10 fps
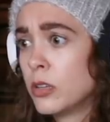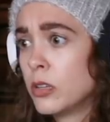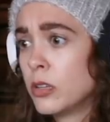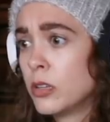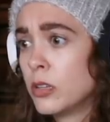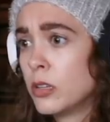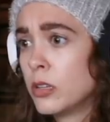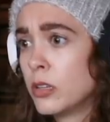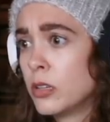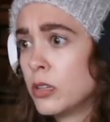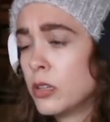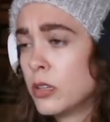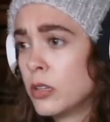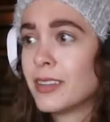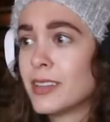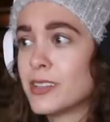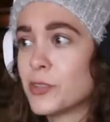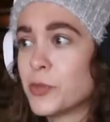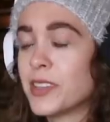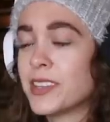nice to meet you. Is
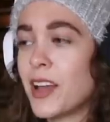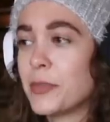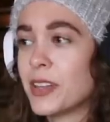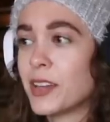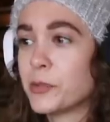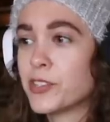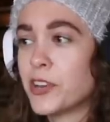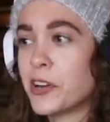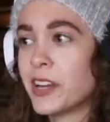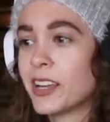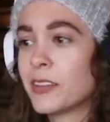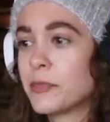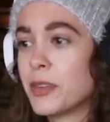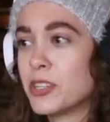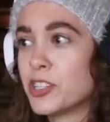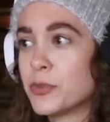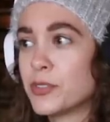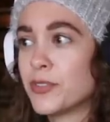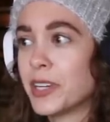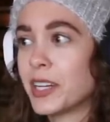this when the zombie thing was starting? Maybe she
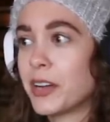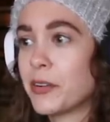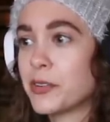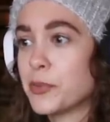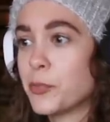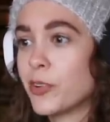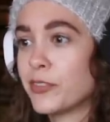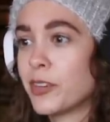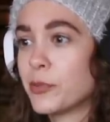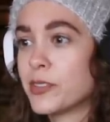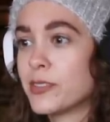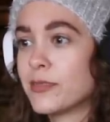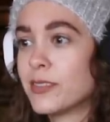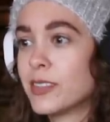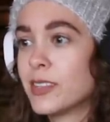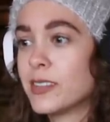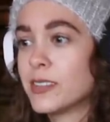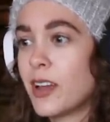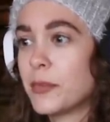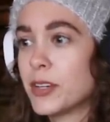was freaking out because her boyfriend was a
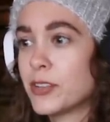zombie or